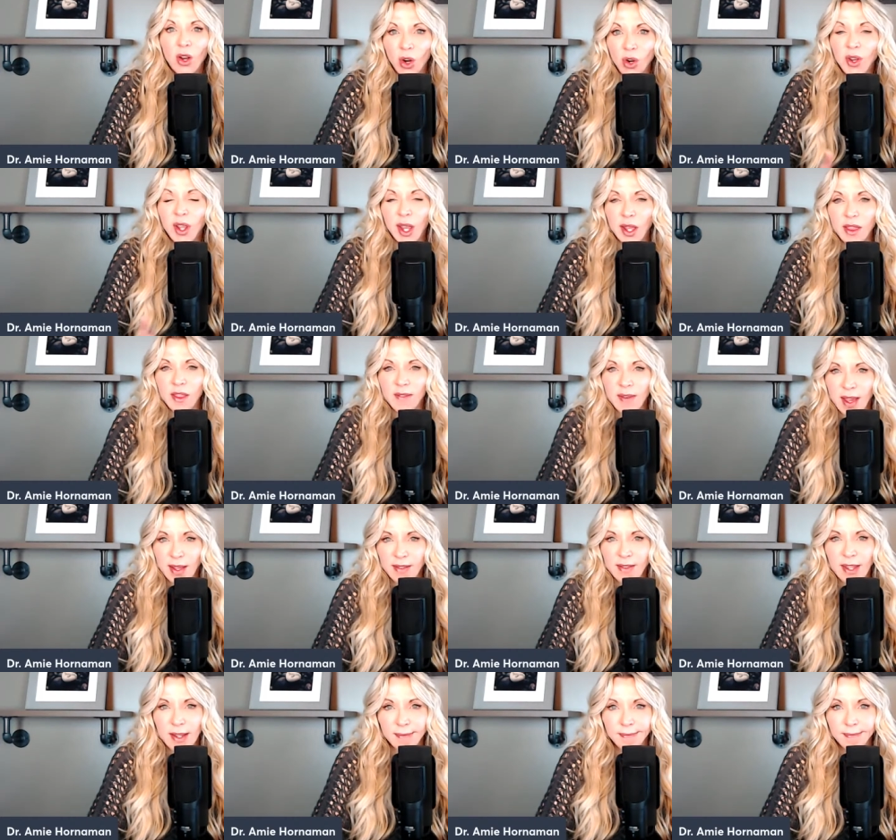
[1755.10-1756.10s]
or you got the
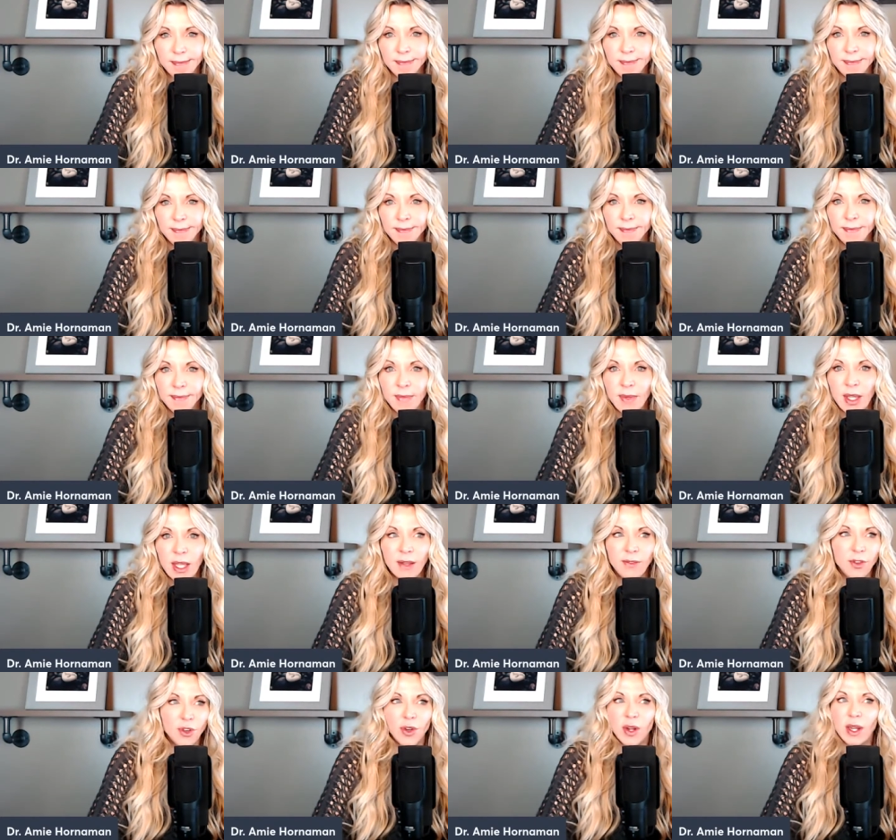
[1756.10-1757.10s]
vaccine.
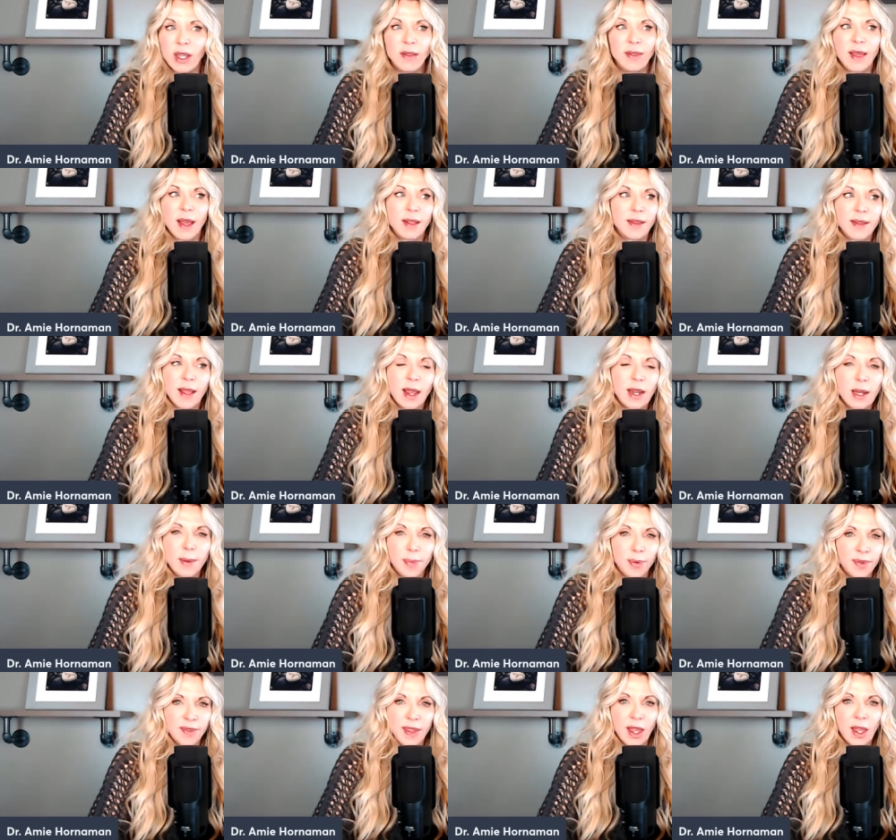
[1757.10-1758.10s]
If you're in that tiny
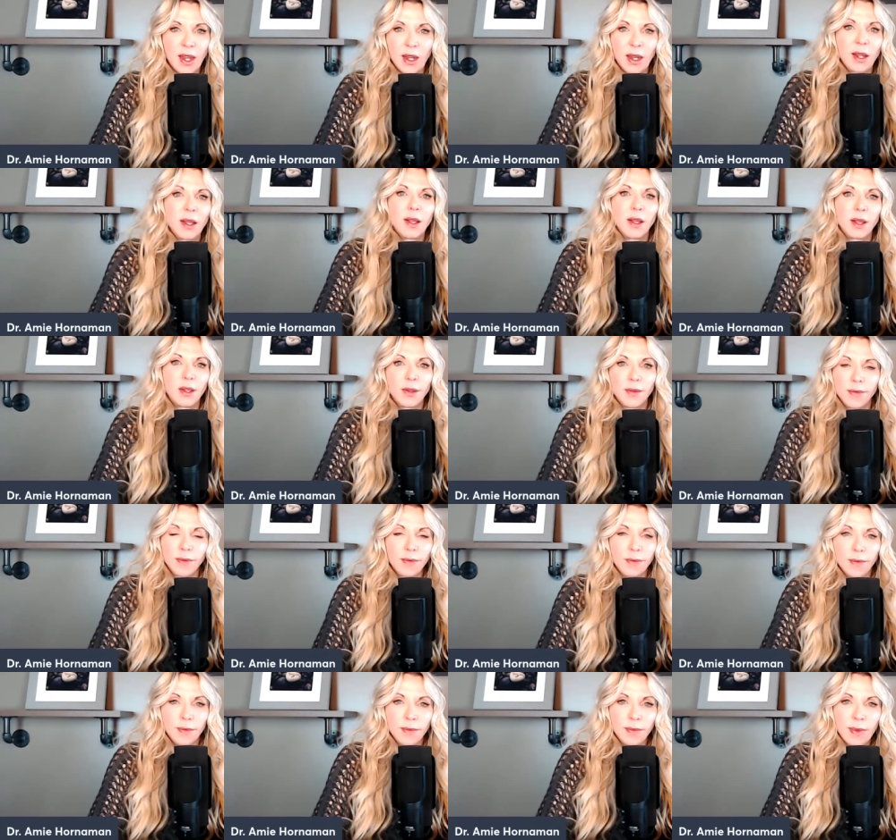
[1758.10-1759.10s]
percent
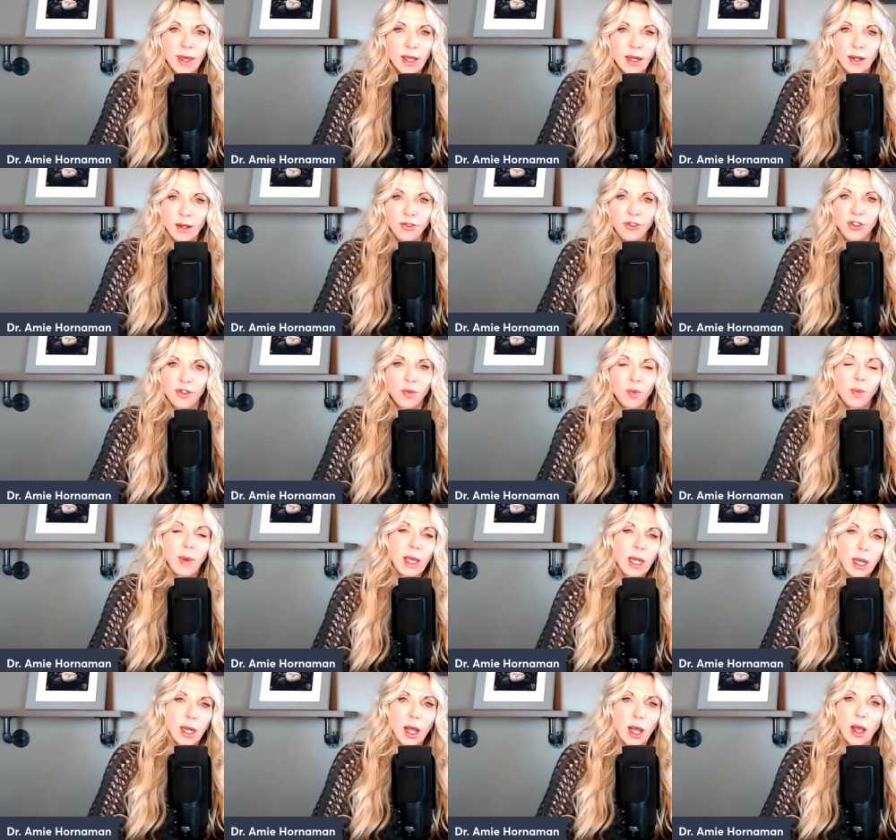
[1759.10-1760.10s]
then just
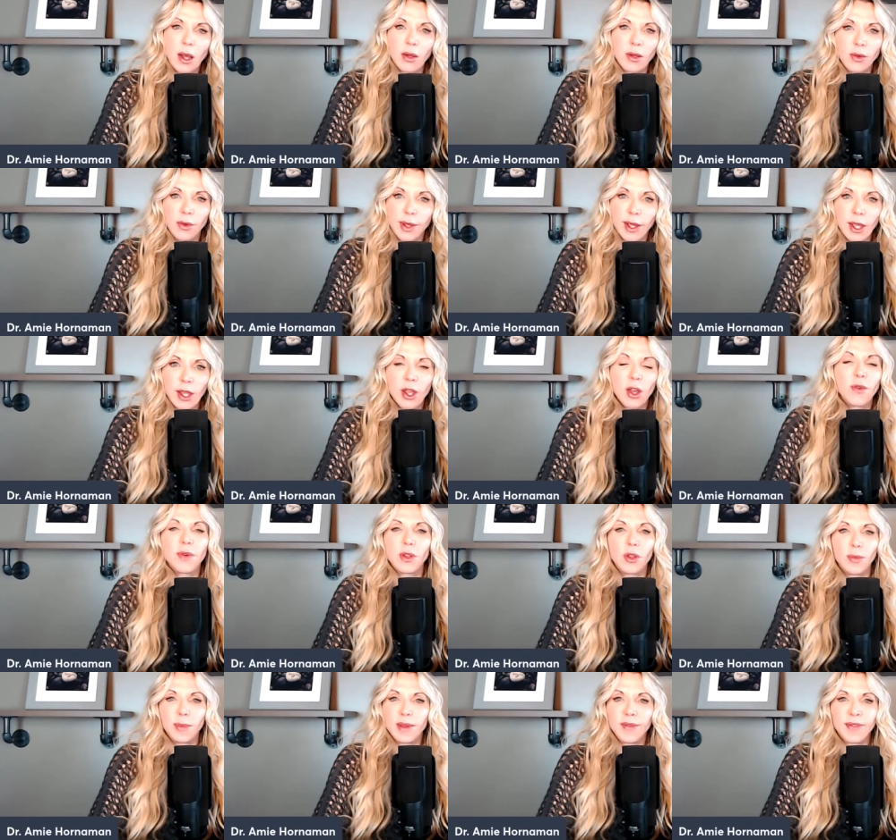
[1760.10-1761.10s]
wait it out. You'll get
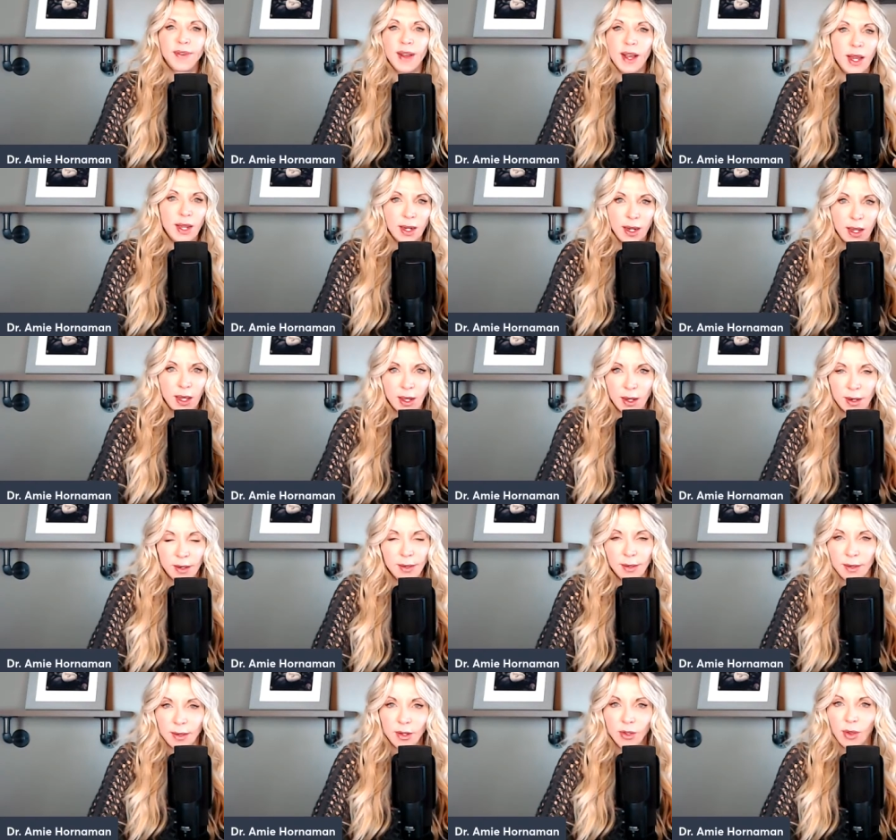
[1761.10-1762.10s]
COVID, you'll be fine,
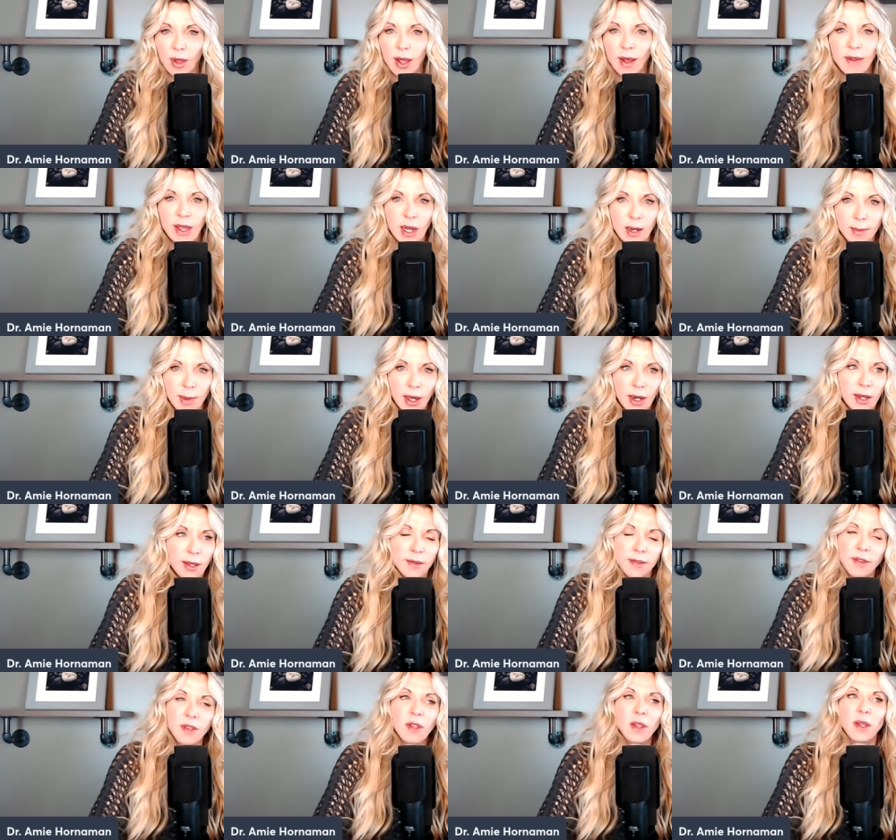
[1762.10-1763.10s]
and you'll have
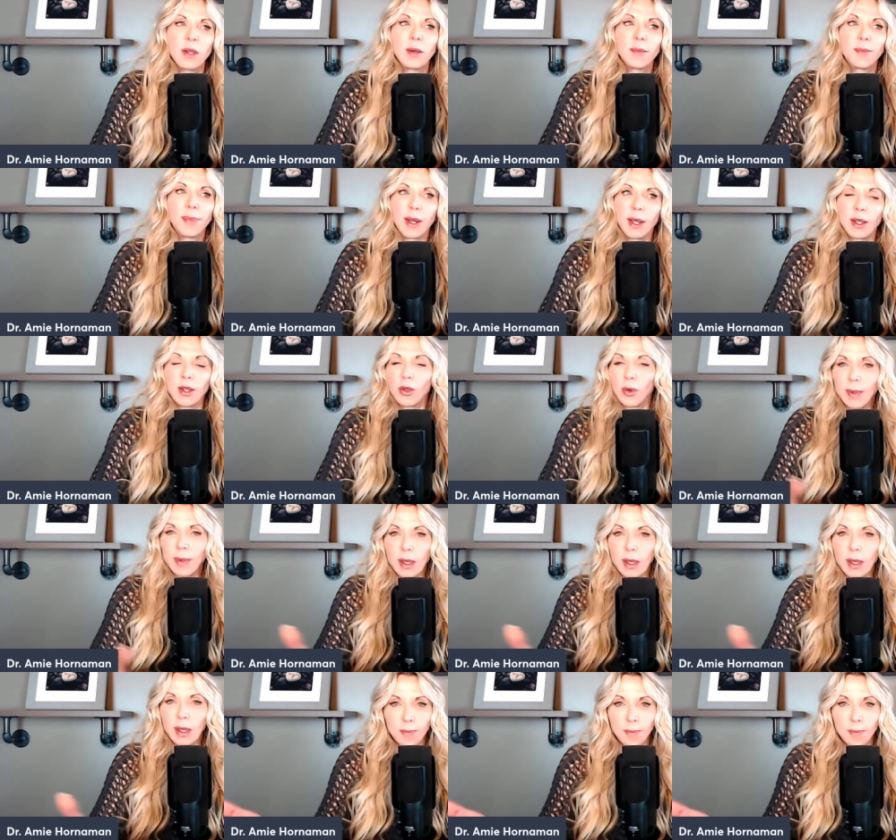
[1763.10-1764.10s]
antibodies, but you'll
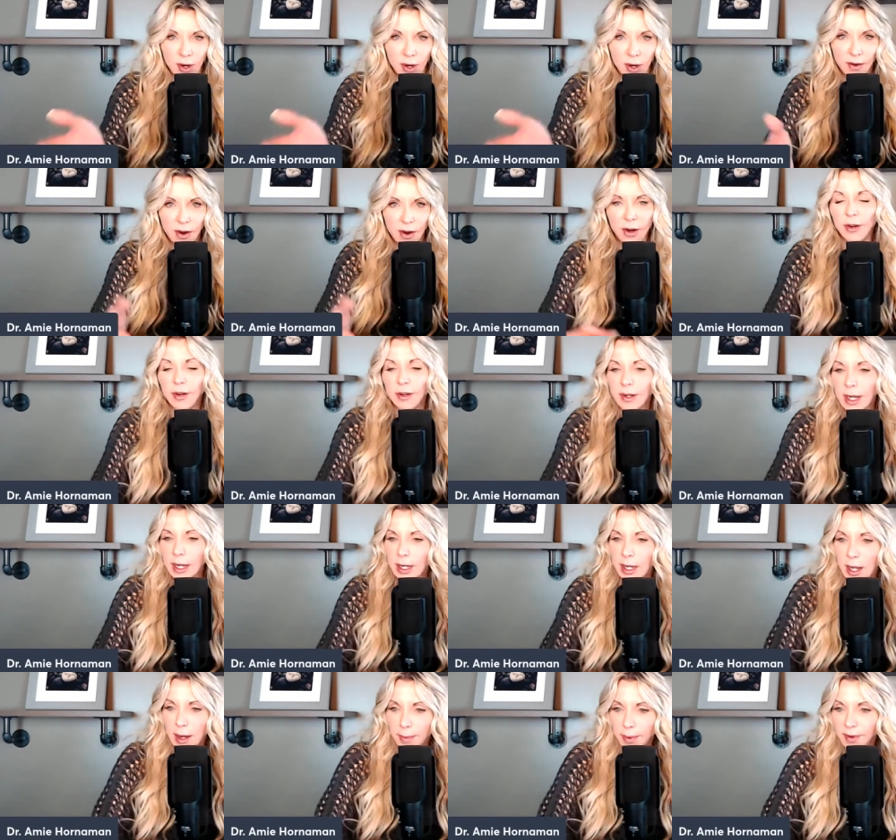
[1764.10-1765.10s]
be part of our
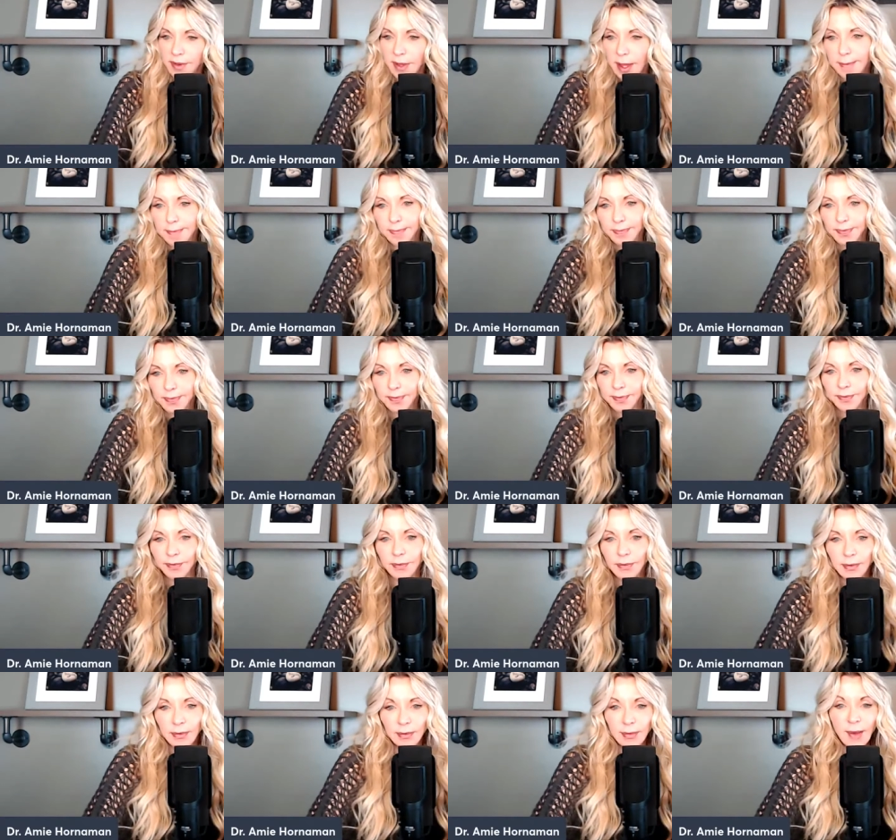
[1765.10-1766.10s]
98%.
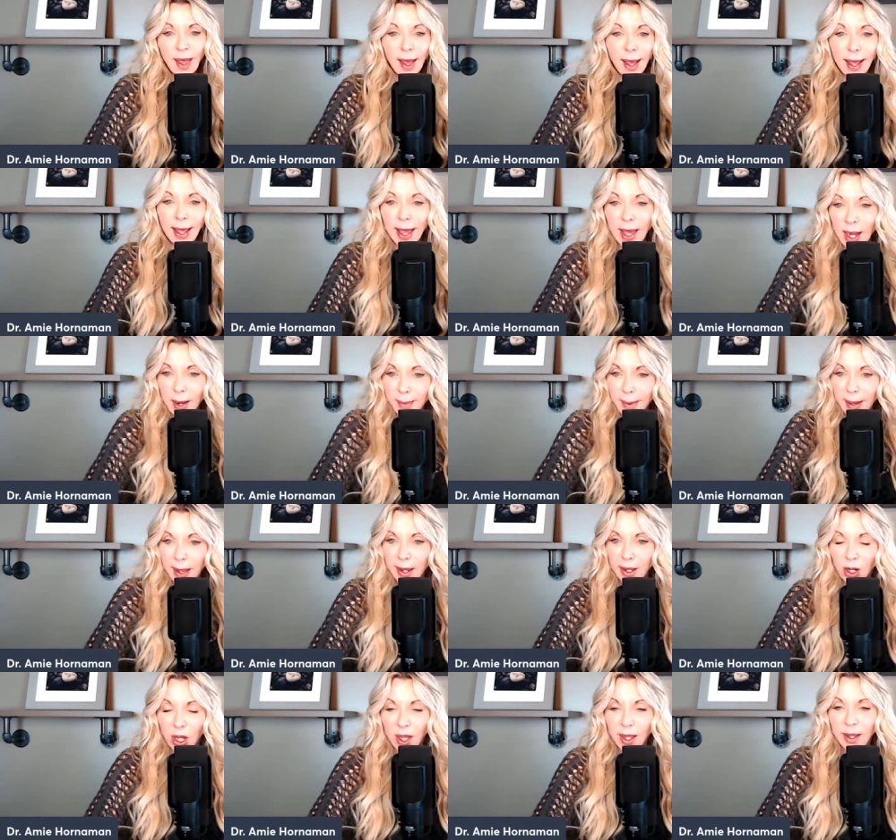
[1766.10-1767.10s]
I had it
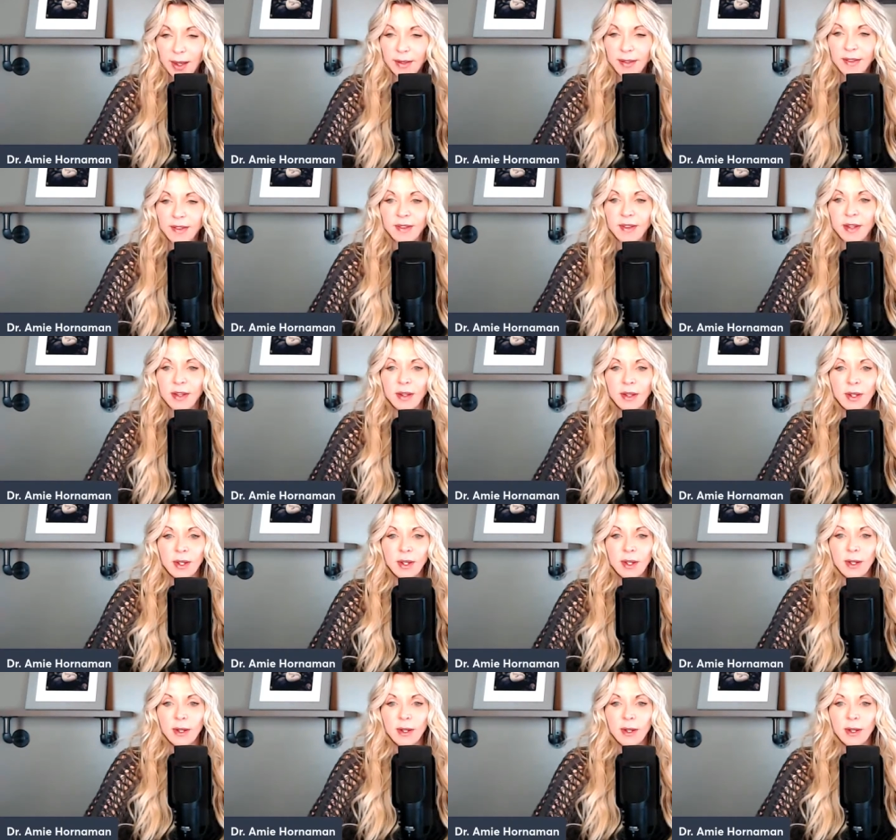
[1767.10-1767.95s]
back in August,